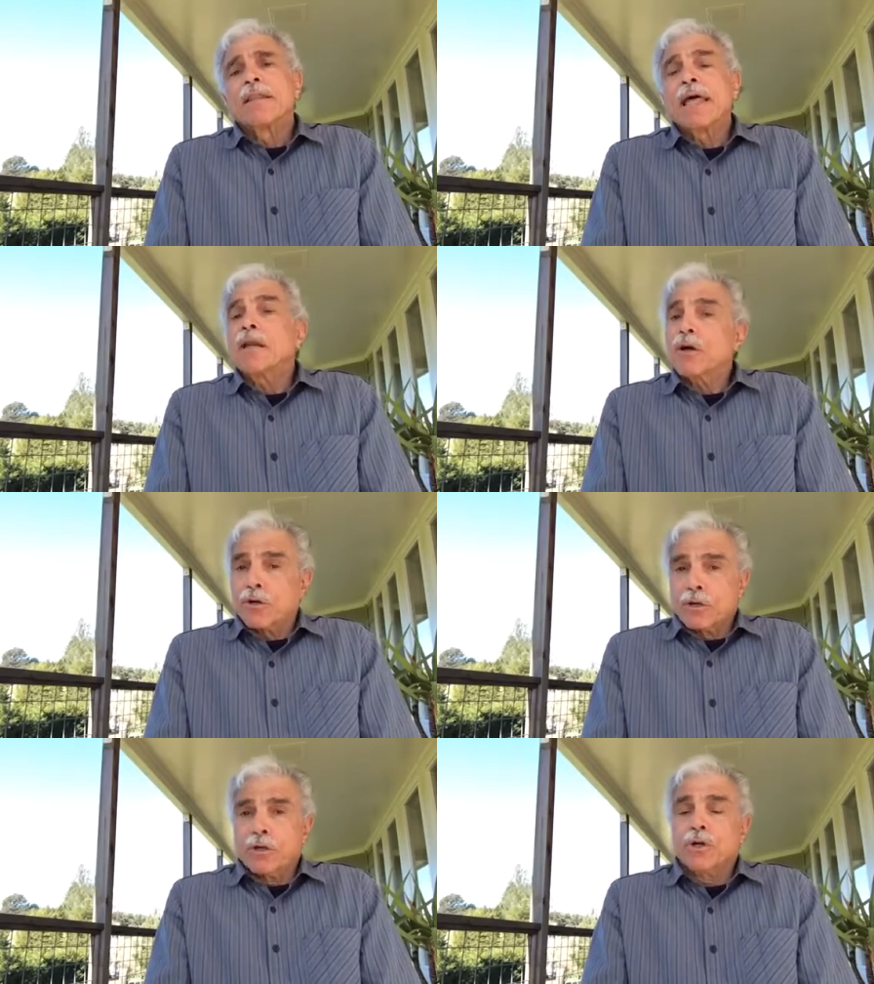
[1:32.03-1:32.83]
that
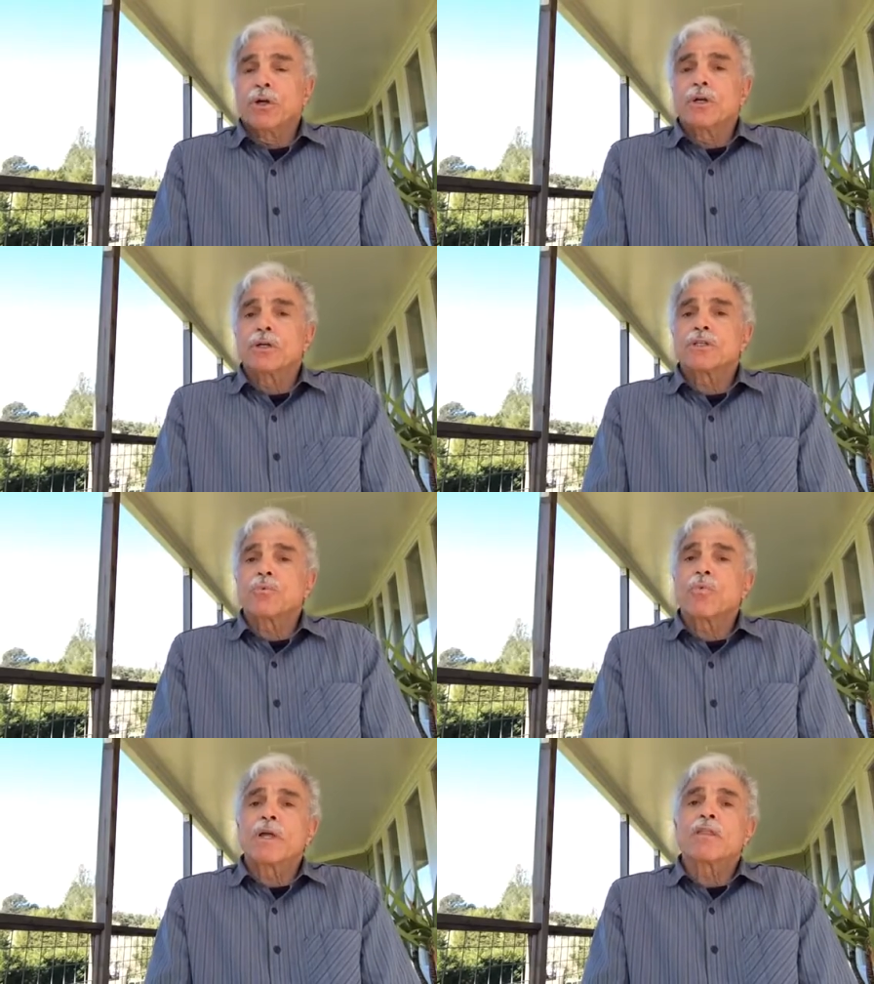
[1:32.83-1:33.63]
occurs
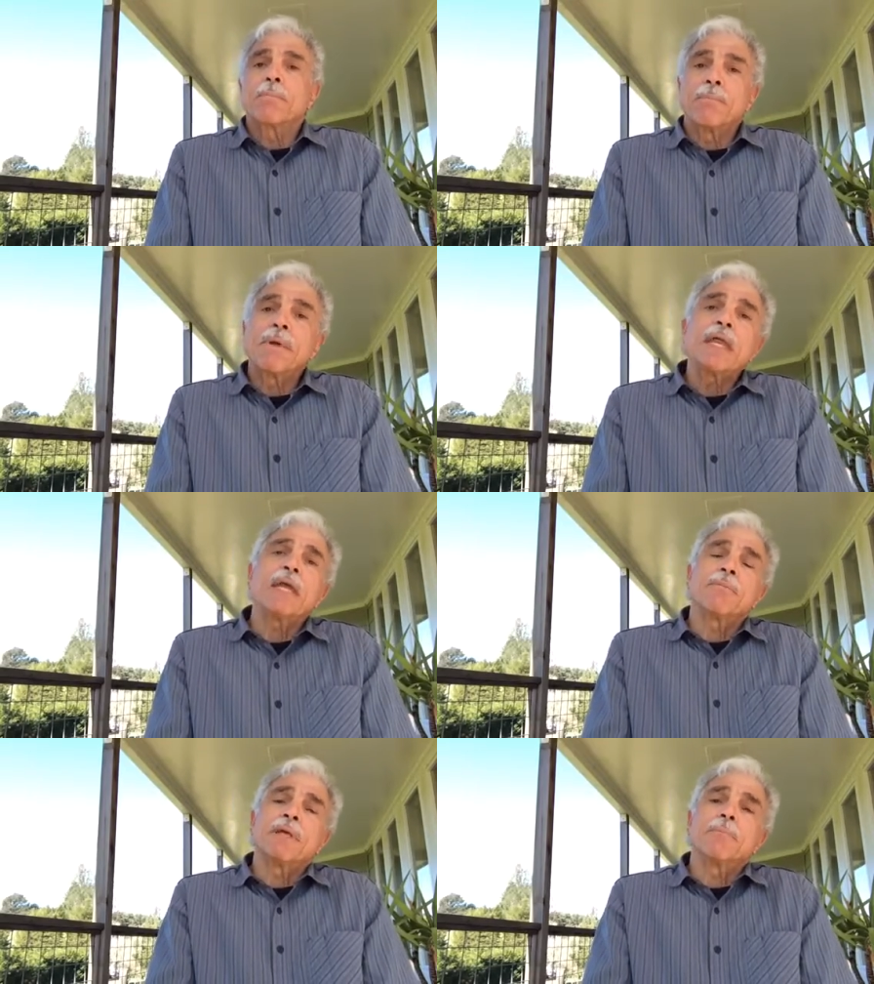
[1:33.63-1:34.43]
with
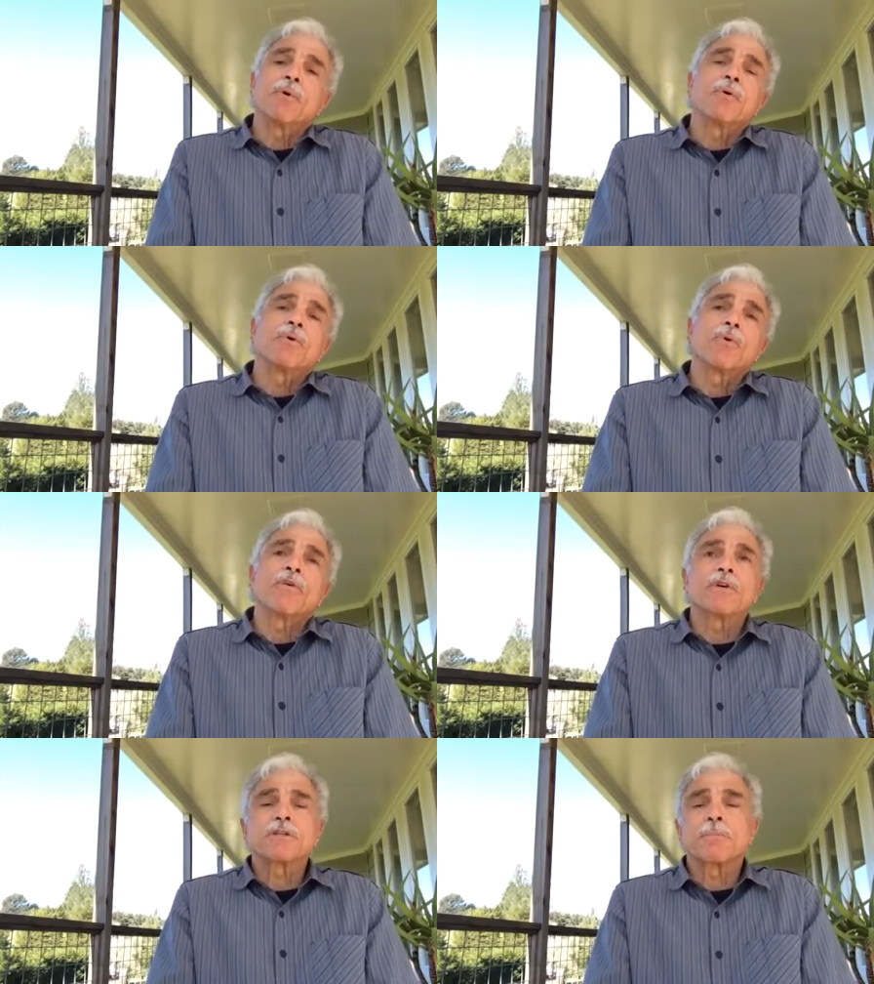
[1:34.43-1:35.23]
many people who
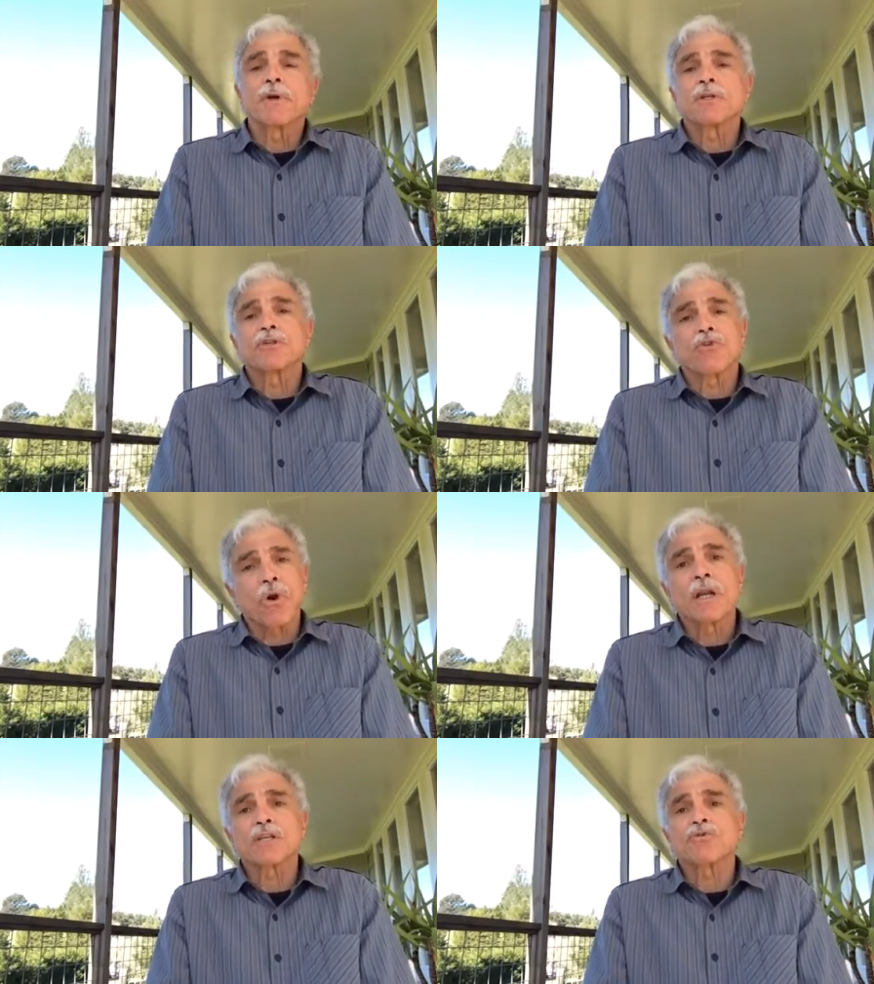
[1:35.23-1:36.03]
have experienced
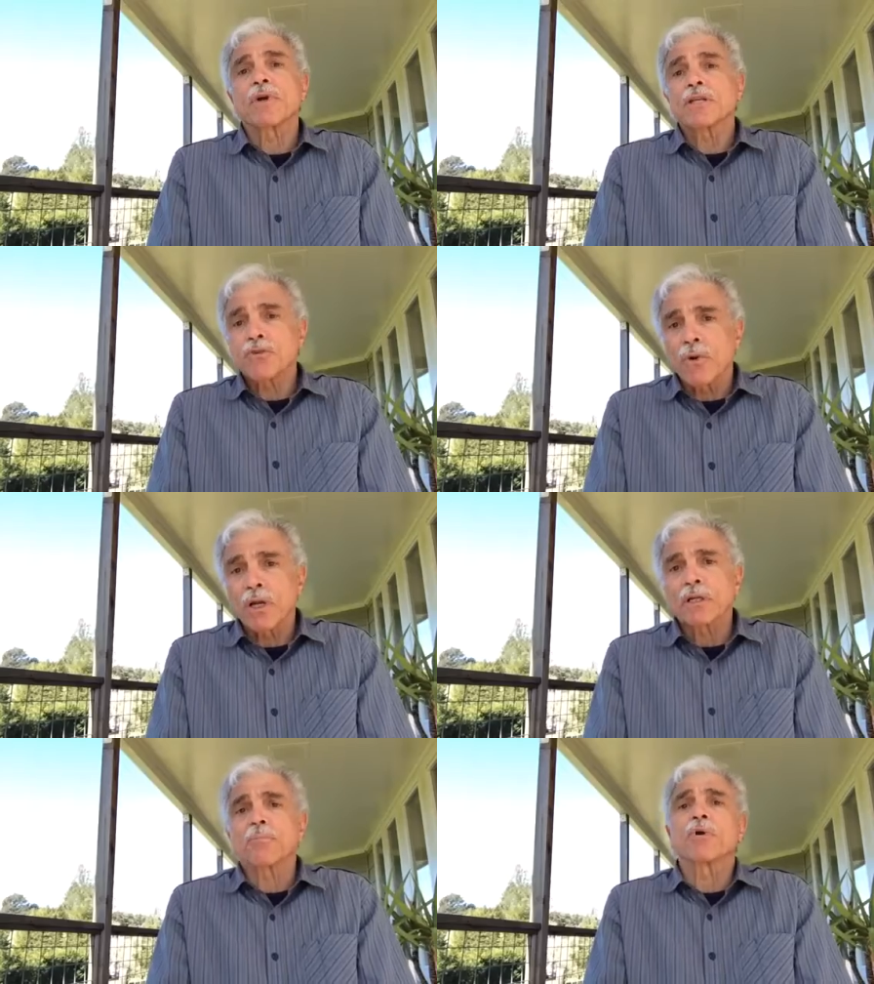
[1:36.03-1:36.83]
chronic stress,
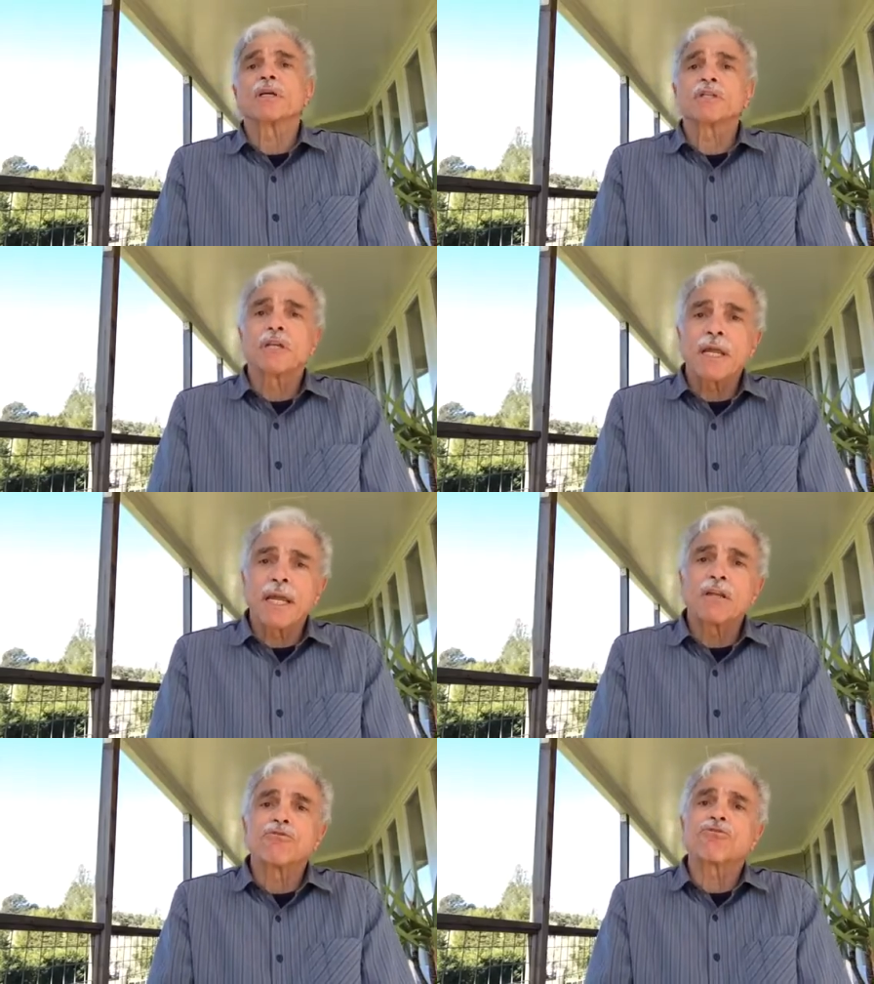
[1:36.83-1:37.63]
chronic depression,
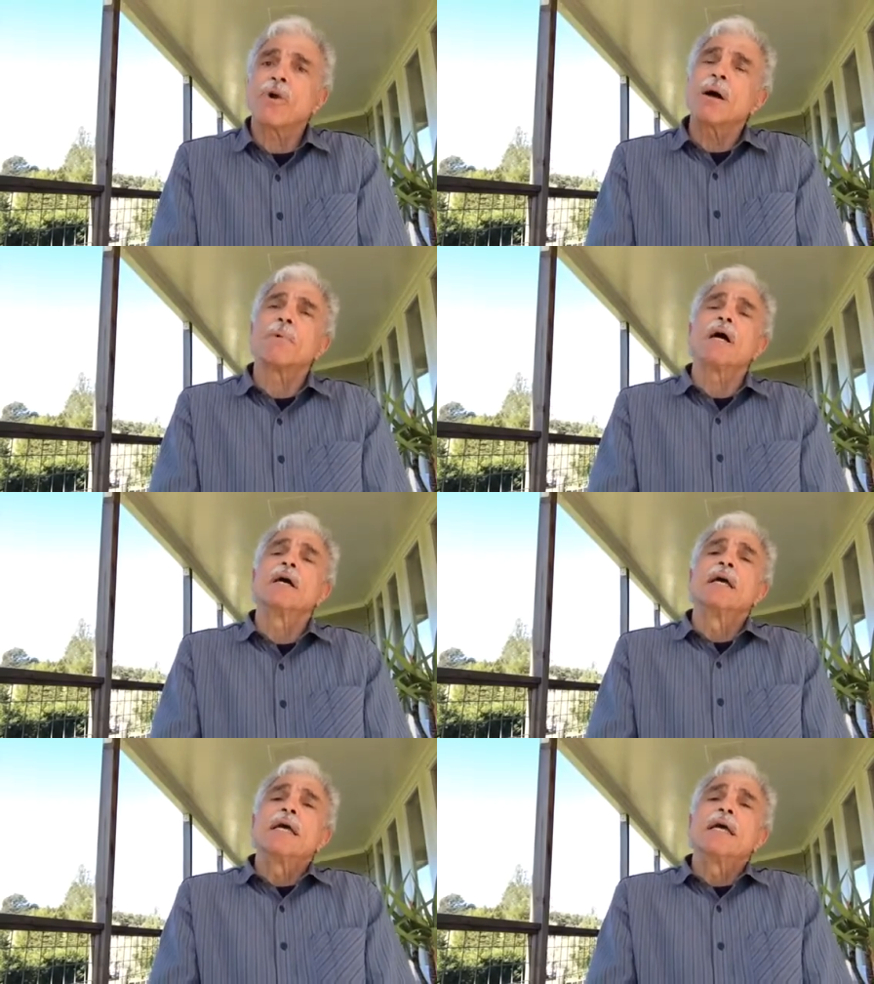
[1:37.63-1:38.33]
and trauma